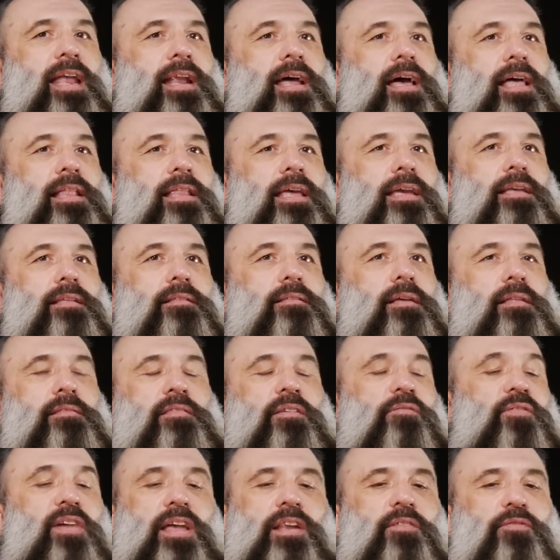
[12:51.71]
And
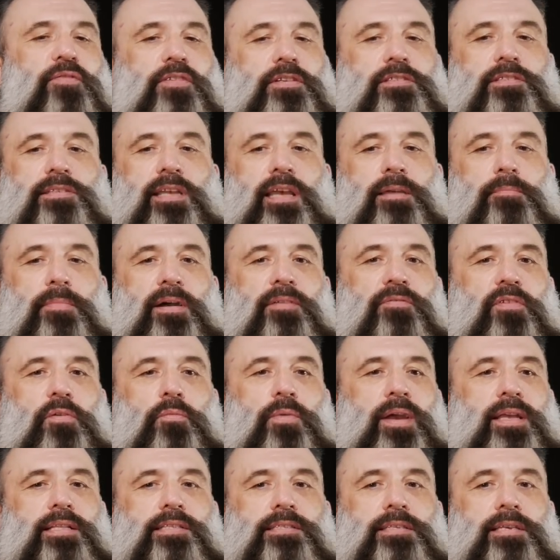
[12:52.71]
the very first time I ever
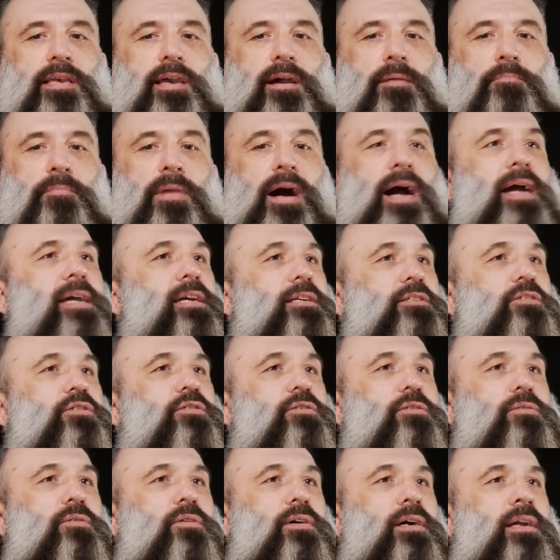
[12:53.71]
went to a Myer
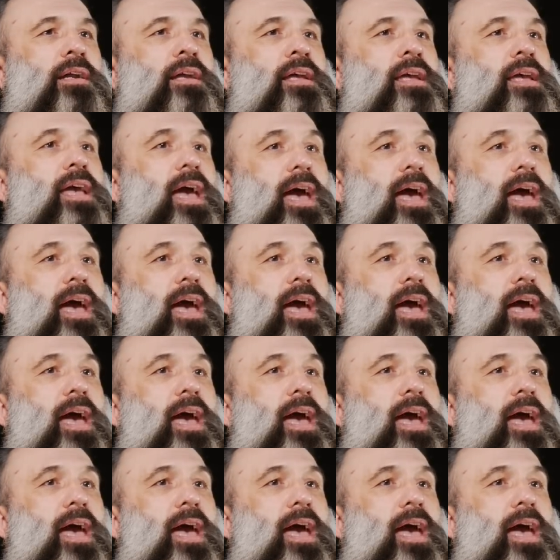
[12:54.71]
store